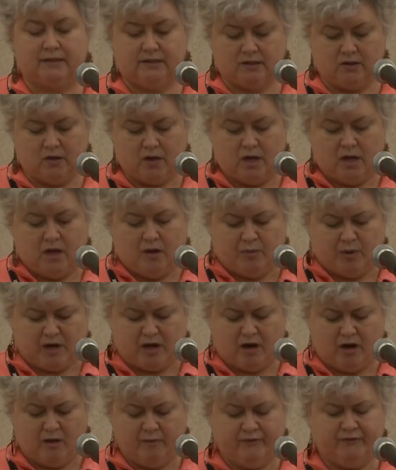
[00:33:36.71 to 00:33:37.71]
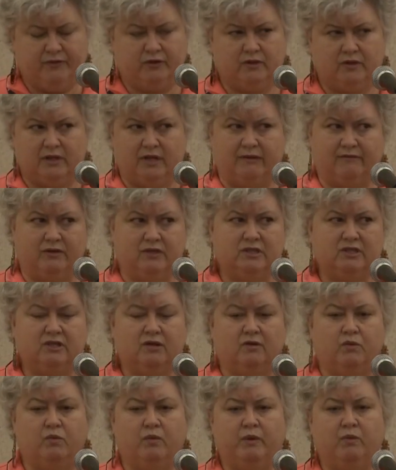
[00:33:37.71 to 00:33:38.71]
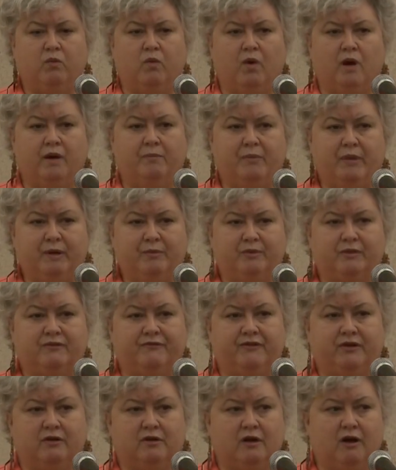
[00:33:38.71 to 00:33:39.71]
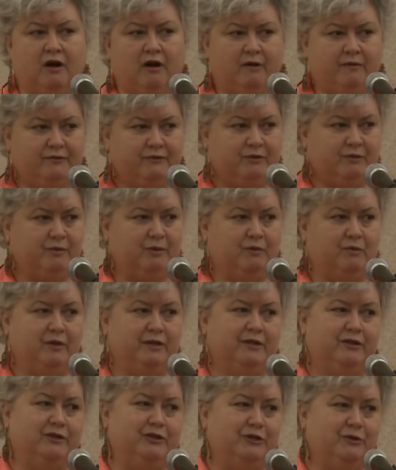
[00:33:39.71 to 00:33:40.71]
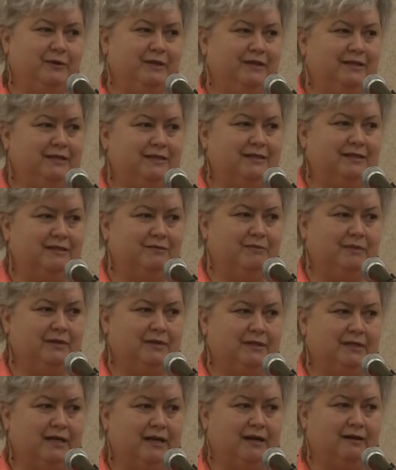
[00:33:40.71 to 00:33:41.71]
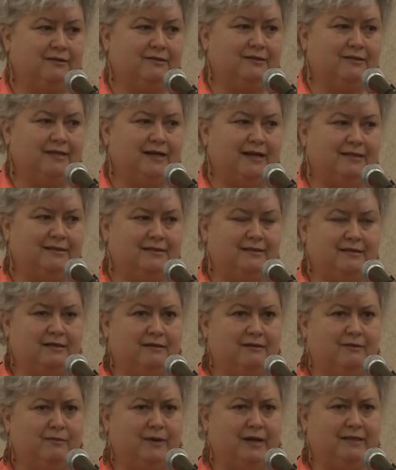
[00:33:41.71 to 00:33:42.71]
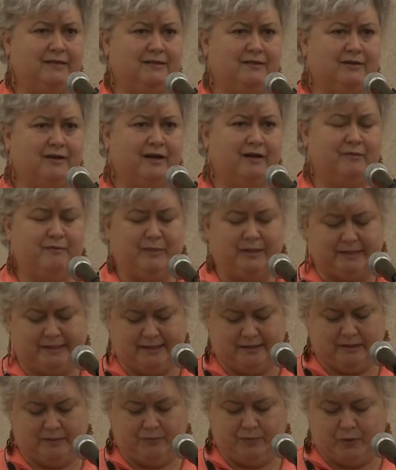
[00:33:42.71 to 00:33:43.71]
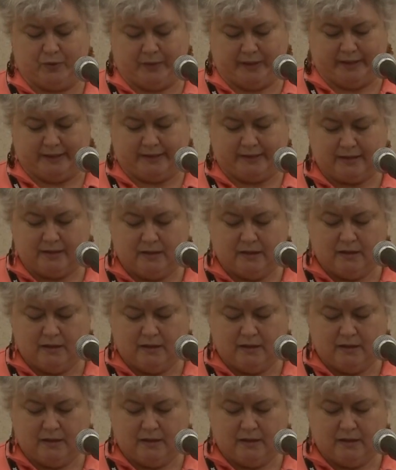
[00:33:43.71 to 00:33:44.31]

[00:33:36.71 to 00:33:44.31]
So, but comfort level, so we want people to feel comfortable when they're doing these team building exercises, otherwise you're kind of missing the point.